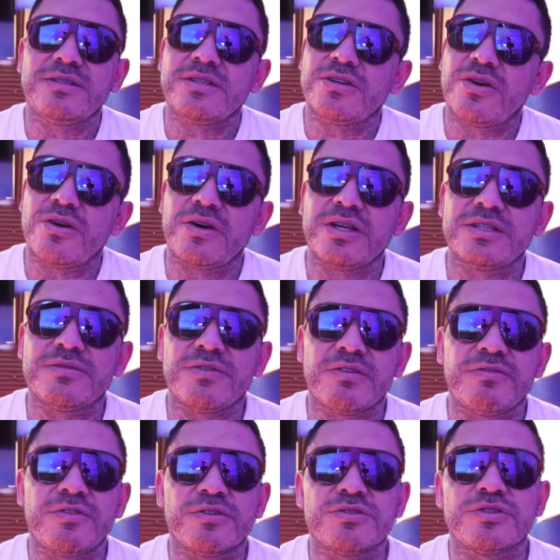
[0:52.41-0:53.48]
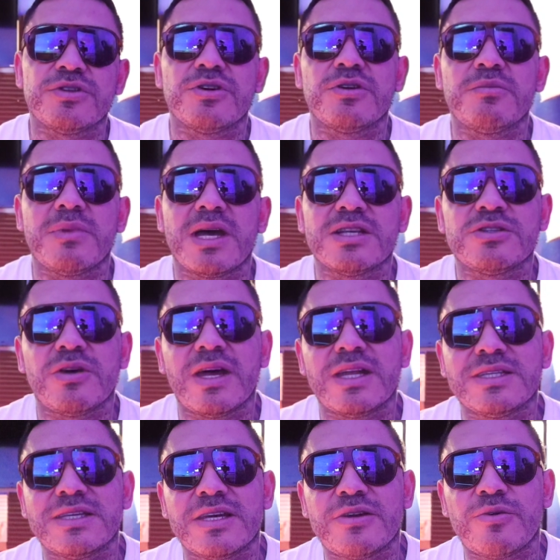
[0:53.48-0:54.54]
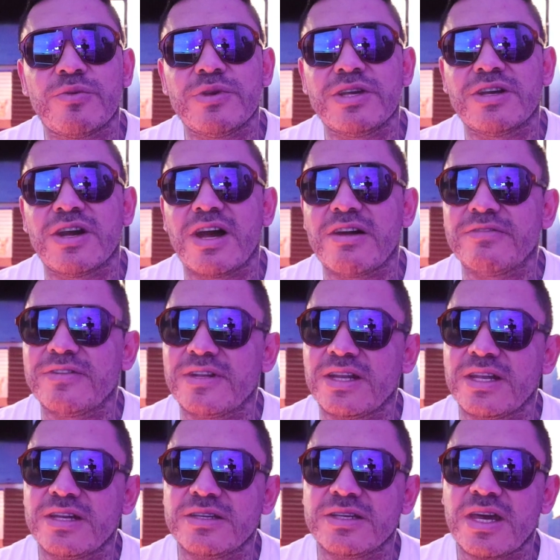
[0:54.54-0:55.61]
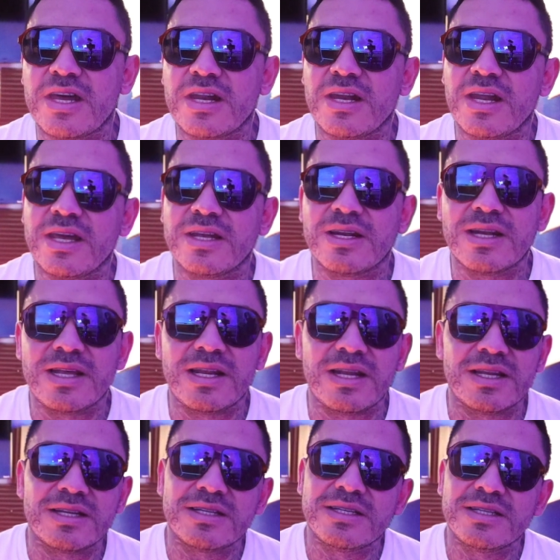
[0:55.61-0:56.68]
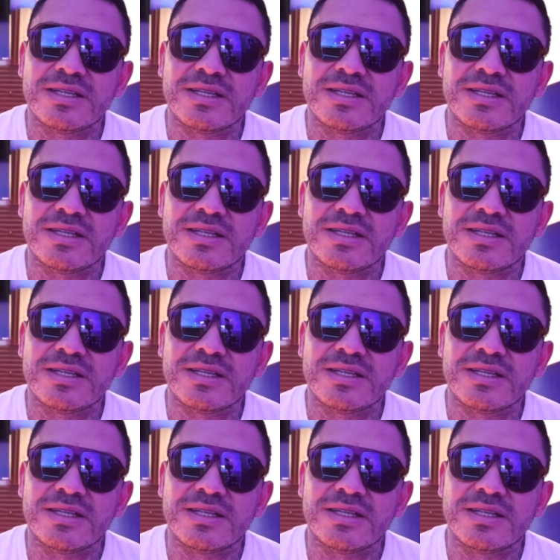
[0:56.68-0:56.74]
You know, it feels good, man. So I had to take a week off and kind of like let it